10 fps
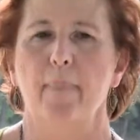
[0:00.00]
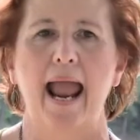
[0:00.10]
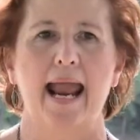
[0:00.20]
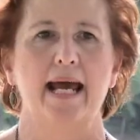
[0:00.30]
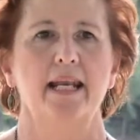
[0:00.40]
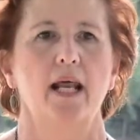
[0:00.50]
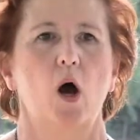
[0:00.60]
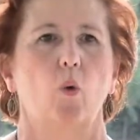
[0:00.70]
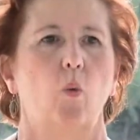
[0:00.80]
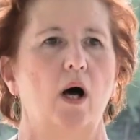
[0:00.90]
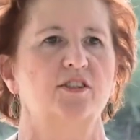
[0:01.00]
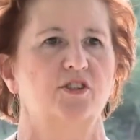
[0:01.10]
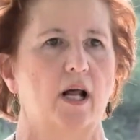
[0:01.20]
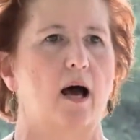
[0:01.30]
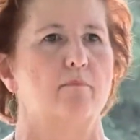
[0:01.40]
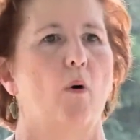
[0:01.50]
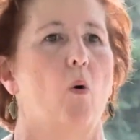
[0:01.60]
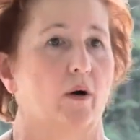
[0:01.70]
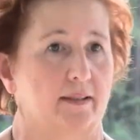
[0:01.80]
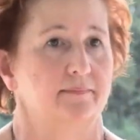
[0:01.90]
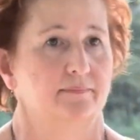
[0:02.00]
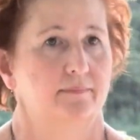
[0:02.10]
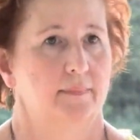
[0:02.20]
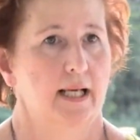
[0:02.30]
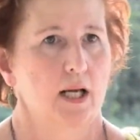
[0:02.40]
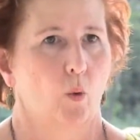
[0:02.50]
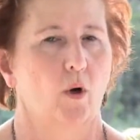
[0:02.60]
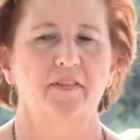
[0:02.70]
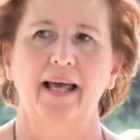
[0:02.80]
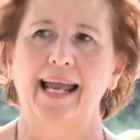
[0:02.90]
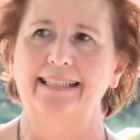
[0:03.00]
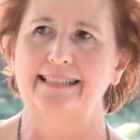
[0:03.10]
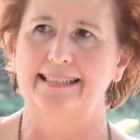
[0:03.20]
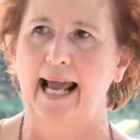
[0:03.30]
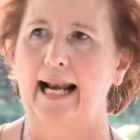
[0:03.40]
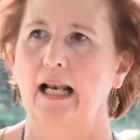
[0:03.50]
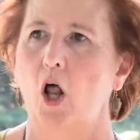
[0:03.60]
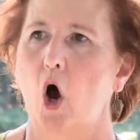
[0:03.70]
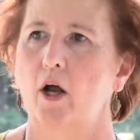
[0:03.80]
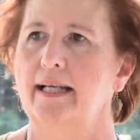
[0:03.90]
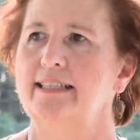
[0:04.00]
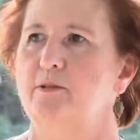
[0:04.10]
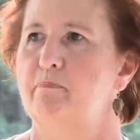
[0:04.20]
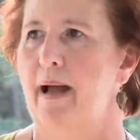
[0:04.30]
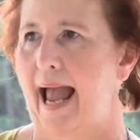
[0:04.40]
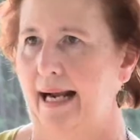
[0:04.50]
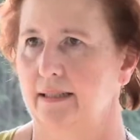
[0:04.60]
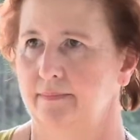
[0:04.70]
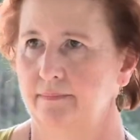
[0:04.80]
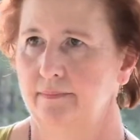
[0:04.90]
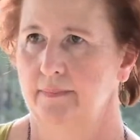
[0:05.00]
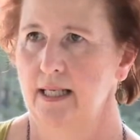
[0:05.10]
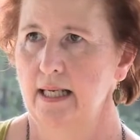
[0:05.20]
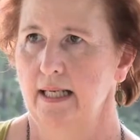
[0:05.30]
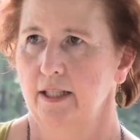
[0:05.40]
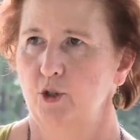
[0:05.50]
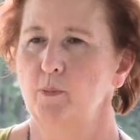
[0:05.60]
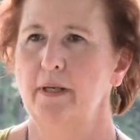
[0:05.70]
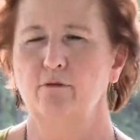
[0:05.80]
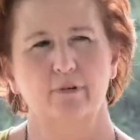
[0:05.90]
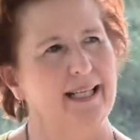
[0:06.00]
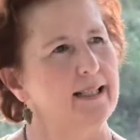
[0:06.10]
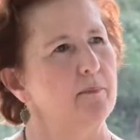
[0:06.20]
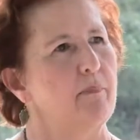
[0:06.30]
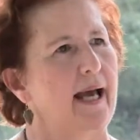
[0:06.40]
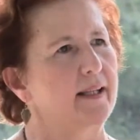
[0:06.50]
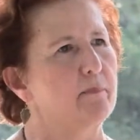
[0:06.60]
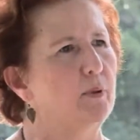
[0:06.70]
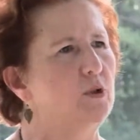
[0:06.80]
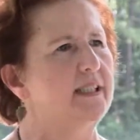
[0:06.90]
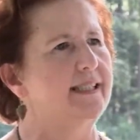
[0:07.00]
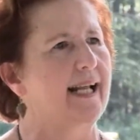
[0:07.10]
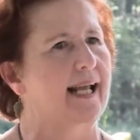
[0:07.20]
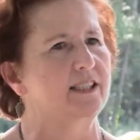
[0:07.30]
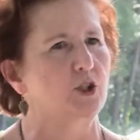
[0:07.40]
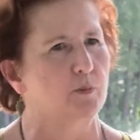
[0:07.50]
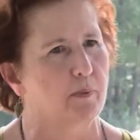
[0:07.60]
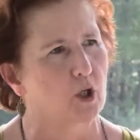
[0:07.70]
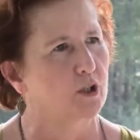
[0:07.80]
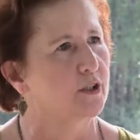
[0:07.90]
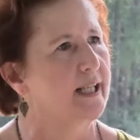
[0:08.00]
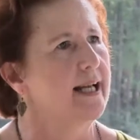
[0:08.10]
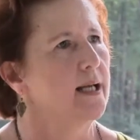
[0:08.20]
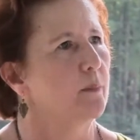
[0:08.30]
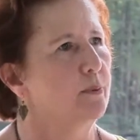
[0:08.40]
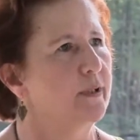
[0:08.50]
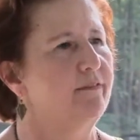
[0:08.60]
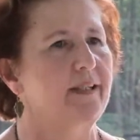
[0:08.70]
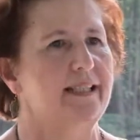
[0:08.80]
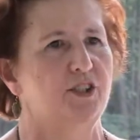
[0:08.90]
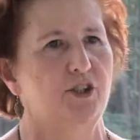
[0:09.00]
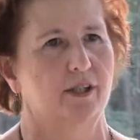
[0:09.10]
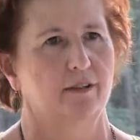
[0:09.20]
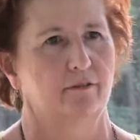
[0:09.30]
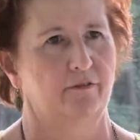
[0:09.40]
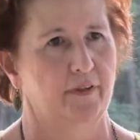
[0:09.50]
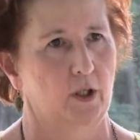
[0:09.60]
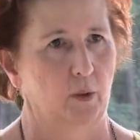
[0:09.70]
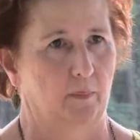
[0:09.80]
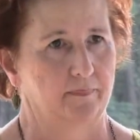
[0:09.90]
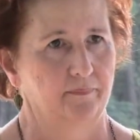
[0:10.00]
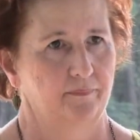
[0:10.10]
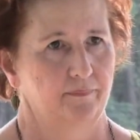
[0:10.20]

Man was not born with a saddle on his back to be ridden by the booted and spurred privileged few.